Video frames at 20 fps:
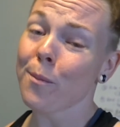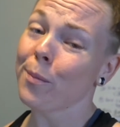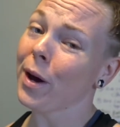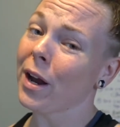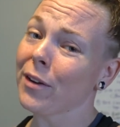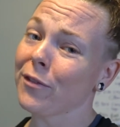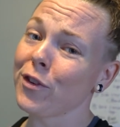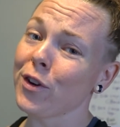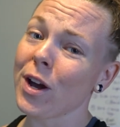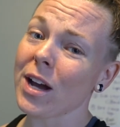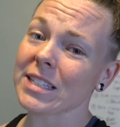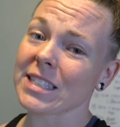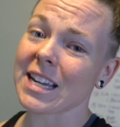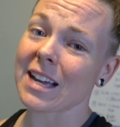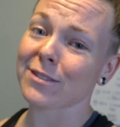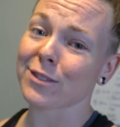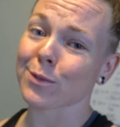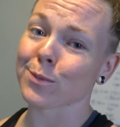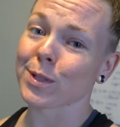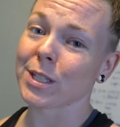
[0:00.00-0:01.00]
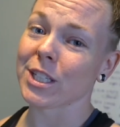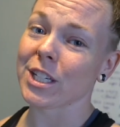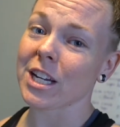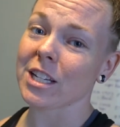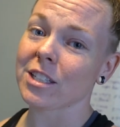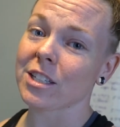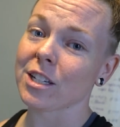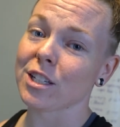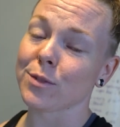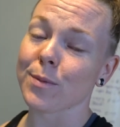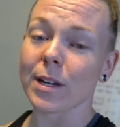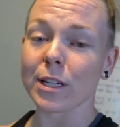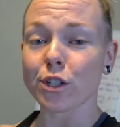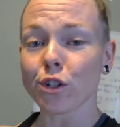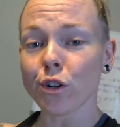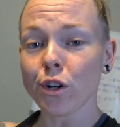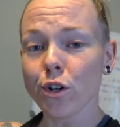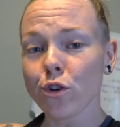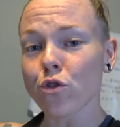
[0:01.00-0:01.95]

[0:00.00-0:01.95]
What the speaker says: but if you guys have some suggestions, make sure you